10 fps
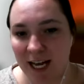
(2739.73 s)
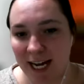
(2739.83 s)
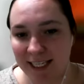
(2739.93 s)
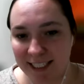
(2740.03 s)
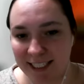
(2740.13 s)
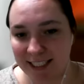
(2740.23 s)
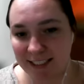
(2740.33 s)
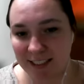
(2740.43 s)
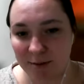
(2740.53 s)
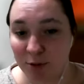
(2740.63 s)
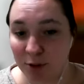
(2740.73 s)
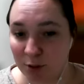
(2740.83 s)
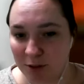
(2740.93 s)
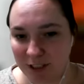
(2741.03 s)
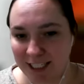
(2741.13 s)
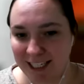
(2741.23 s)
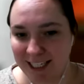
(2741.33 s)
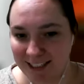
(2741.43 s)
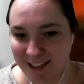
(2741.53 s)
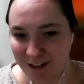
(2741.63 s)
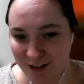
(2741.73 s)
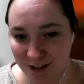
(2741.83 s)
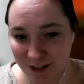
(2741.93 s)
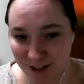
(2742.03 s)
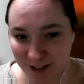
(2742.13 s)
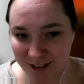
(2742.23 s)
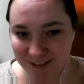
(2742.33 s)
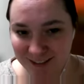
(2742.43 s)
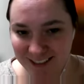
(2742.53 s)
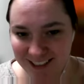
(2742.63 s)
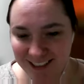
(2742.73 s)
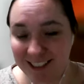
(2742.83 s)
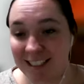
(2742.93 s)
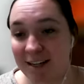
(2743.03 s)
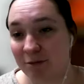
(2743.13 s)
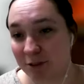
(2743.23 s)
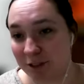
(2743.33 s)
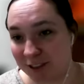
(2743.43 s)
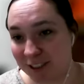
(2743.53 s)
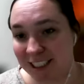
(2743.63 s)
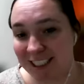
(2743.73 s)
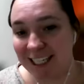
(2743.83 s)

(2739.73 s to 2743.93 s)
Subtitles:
I did some Googling and there are several